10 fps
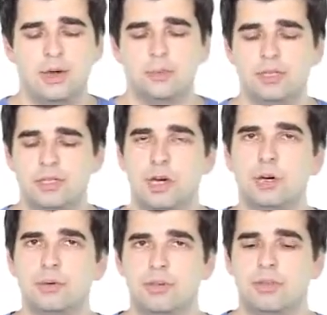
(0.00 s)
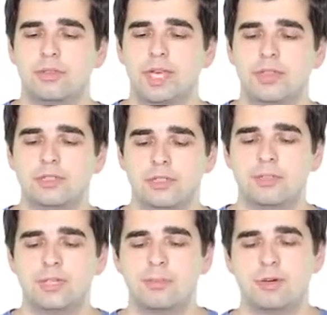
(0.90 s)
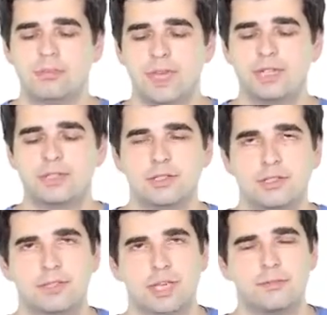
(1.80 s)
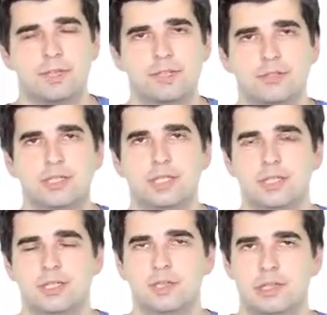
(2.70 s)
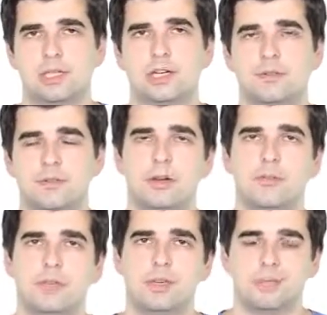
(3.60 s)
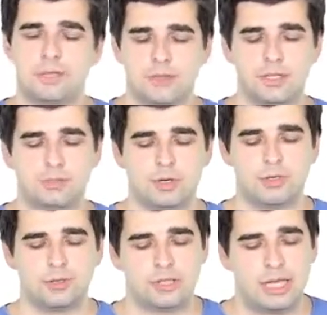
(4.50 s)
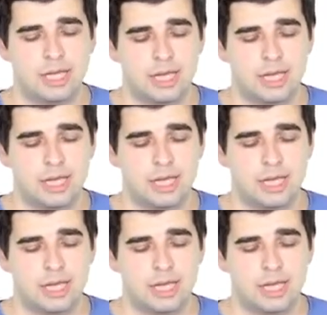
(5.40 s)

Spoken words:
We know that the total number of edges in the suffix tree is linear from the previous modules,